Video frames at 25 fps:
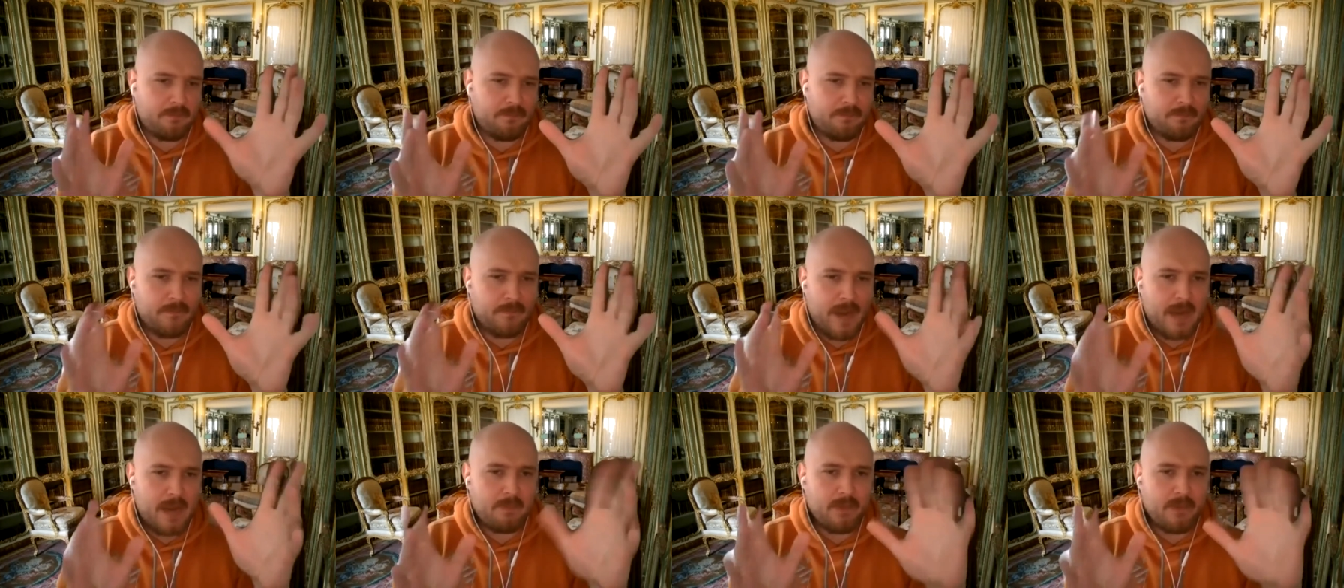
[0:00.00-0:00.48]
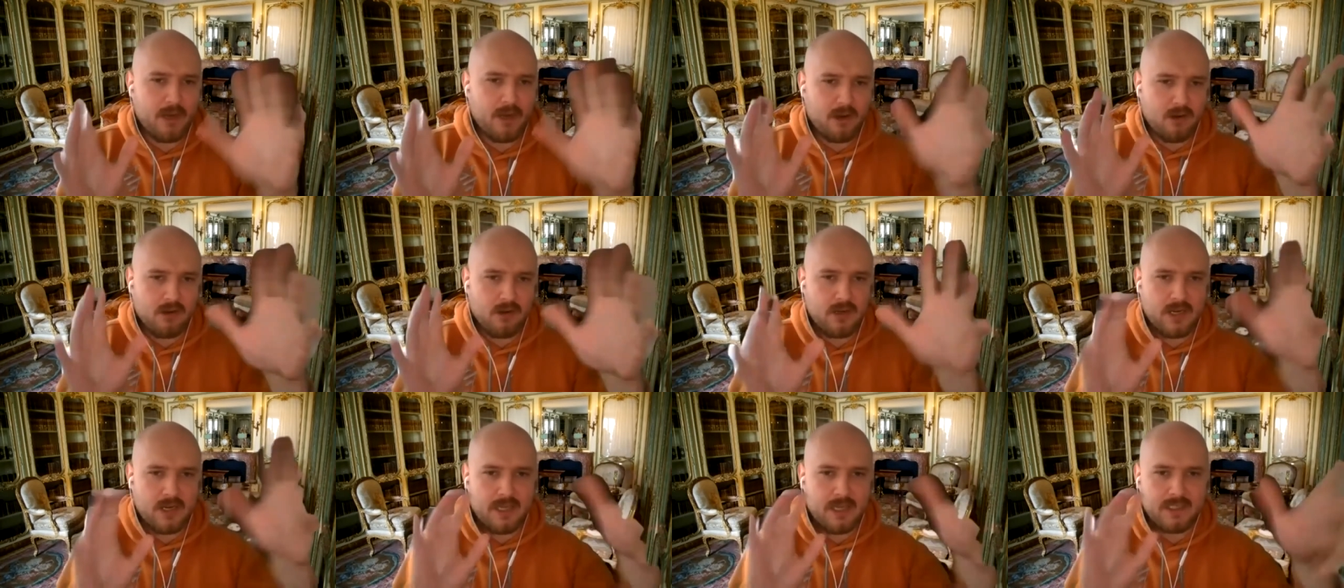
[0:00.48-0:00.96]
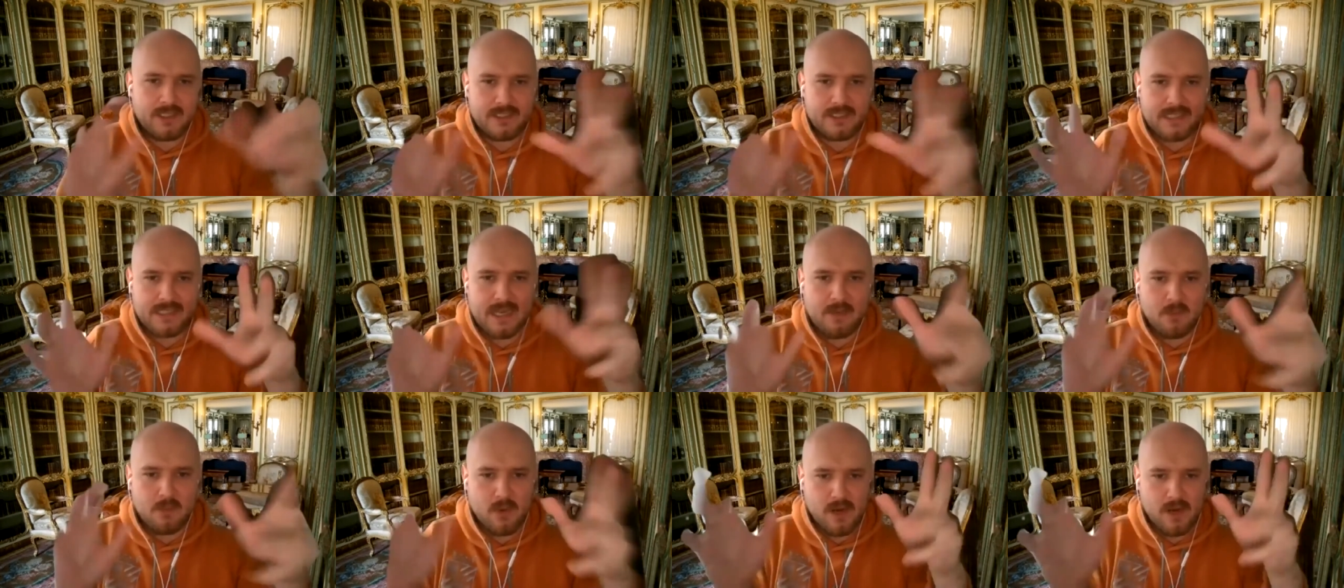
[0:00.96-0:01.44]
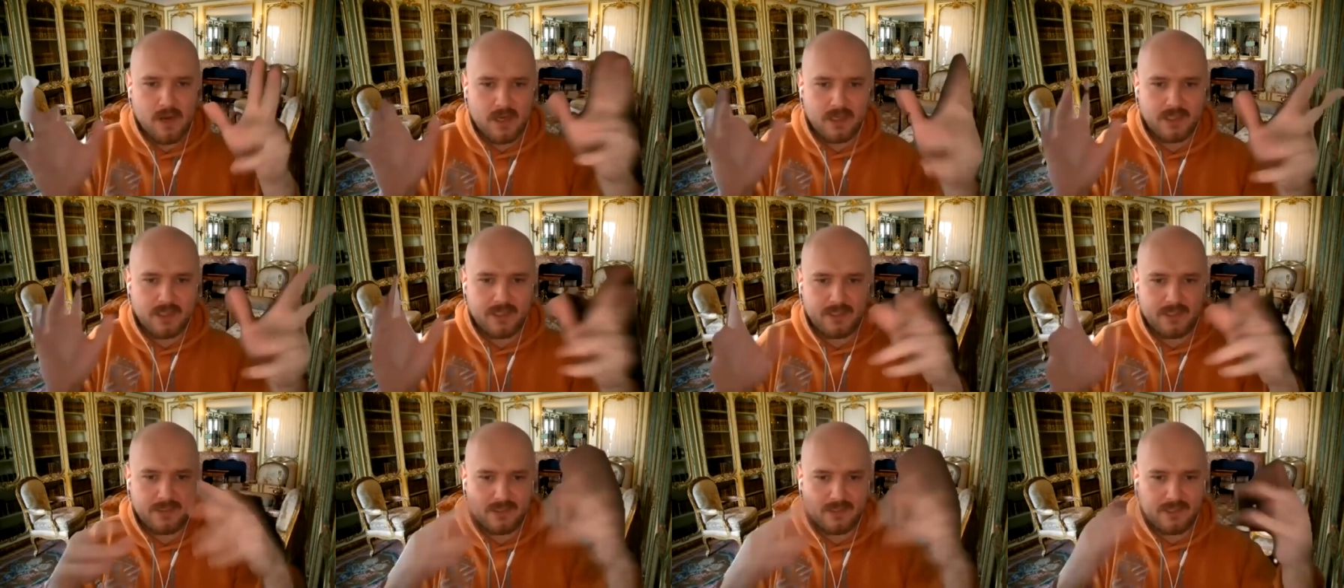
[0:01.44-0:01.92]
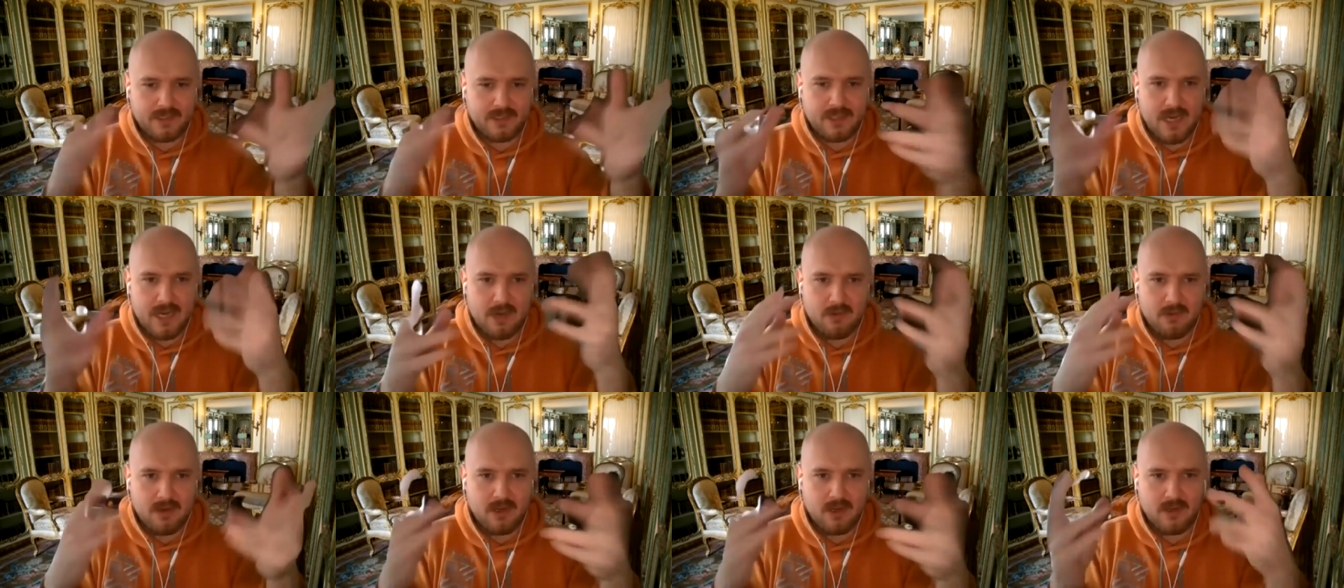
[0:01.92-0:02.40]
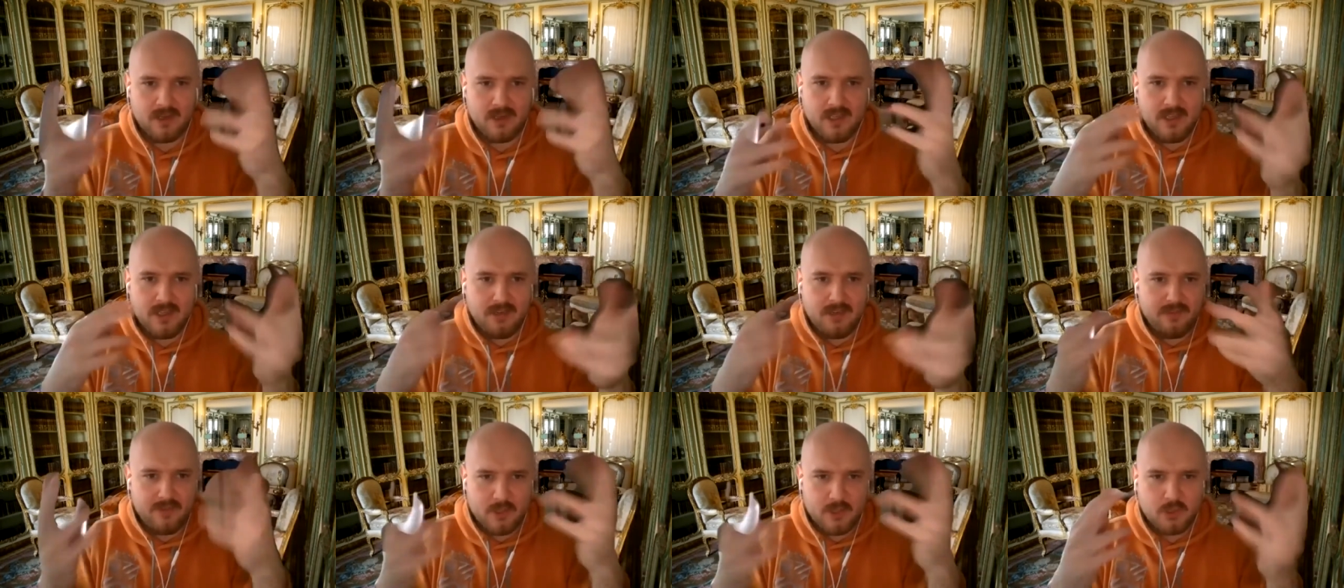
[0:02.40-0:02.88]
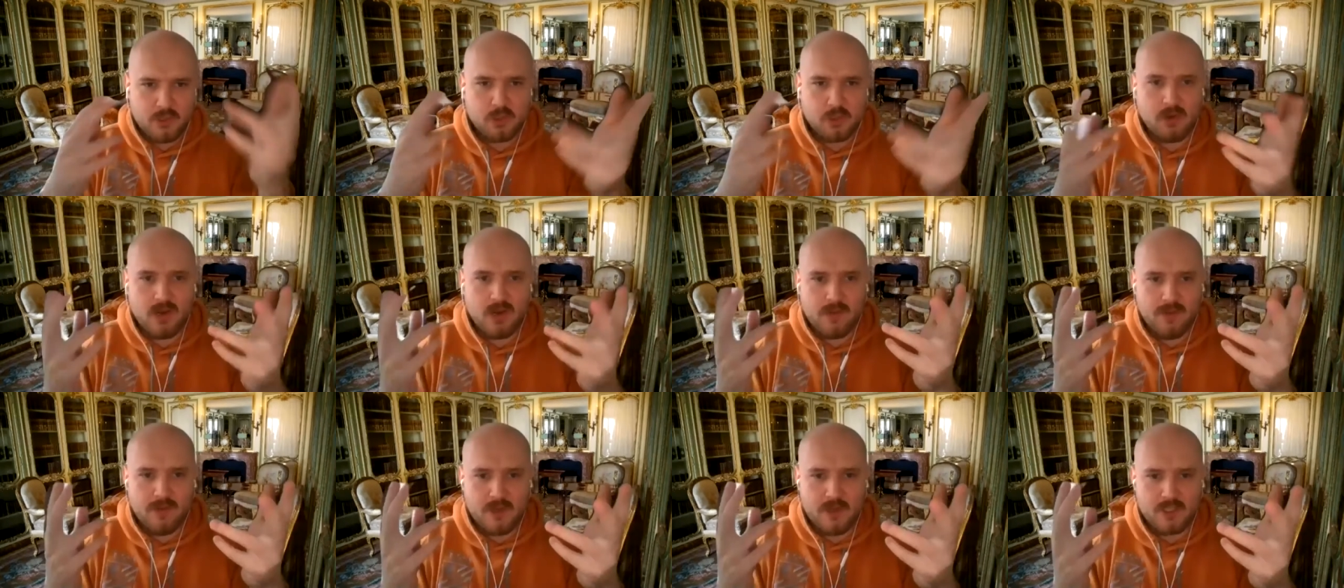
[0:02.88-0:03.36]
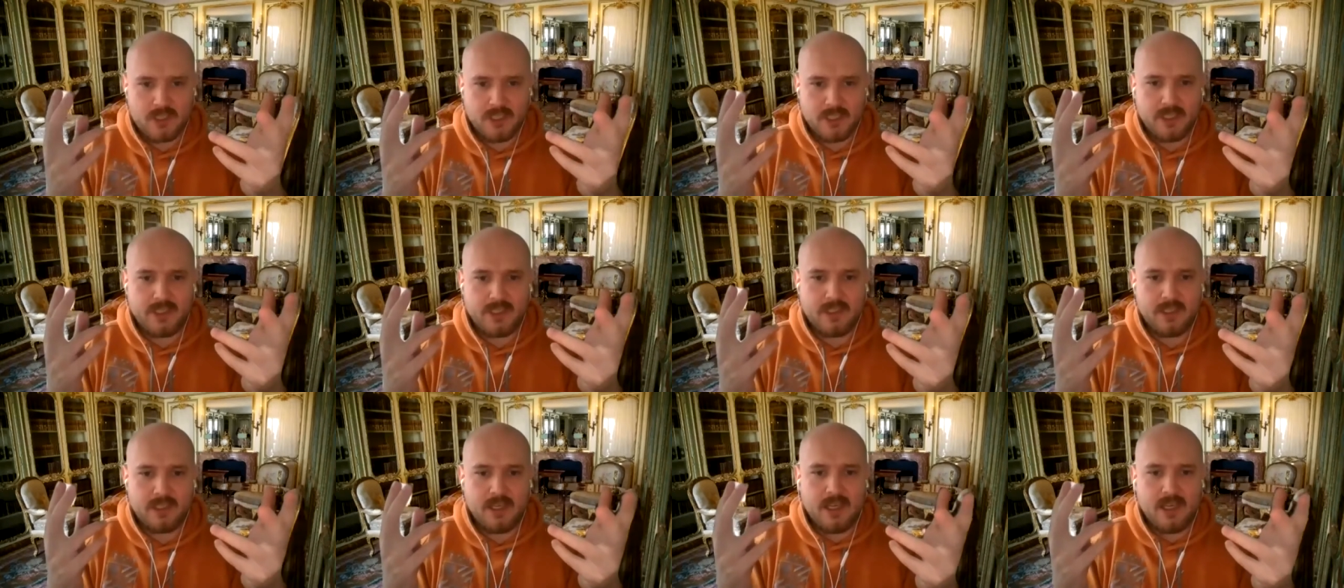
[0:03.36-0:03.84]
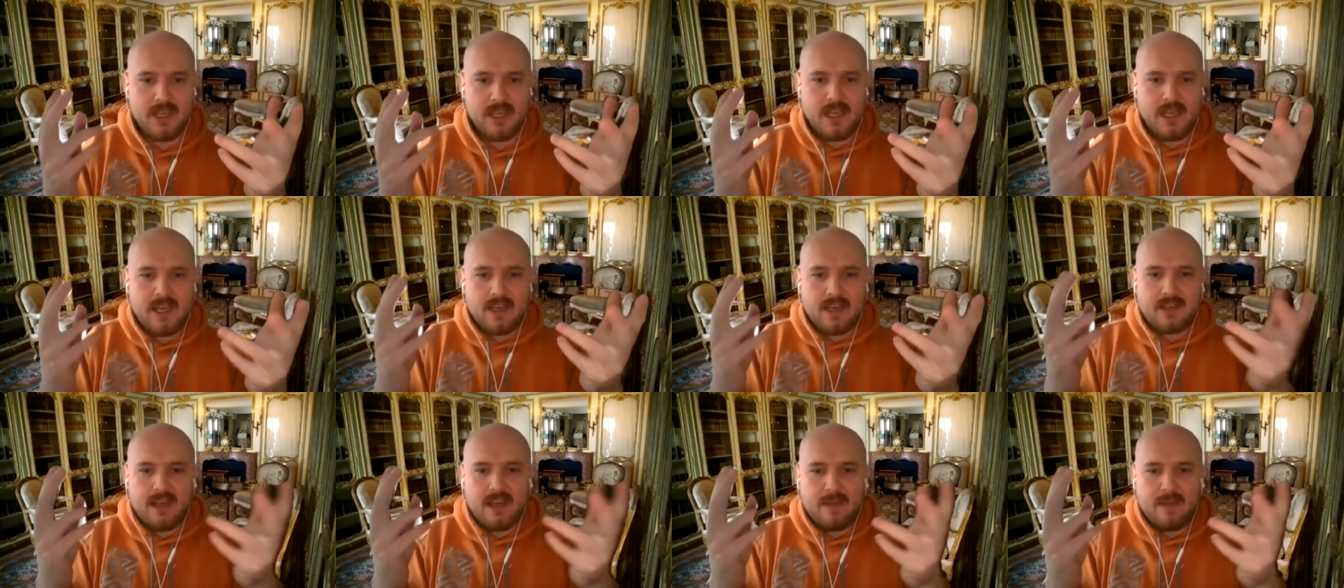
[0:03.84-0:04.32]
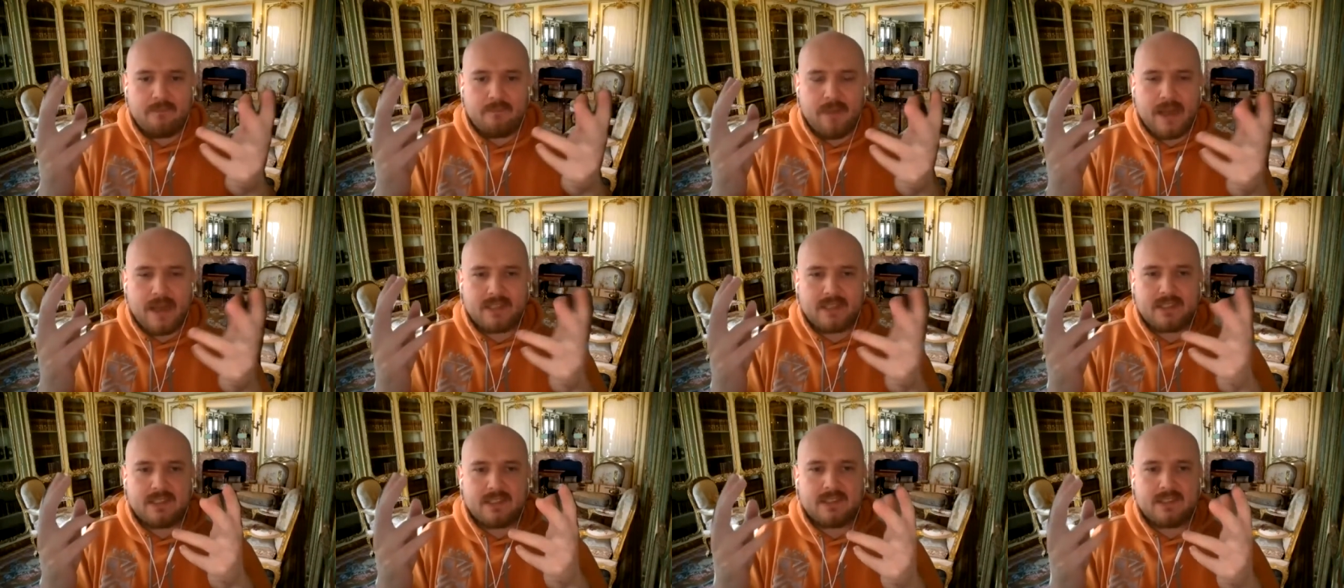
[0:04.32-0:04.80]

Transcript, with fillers: maybe already somewhere in in our virtual uh-huh. machine. But yeah.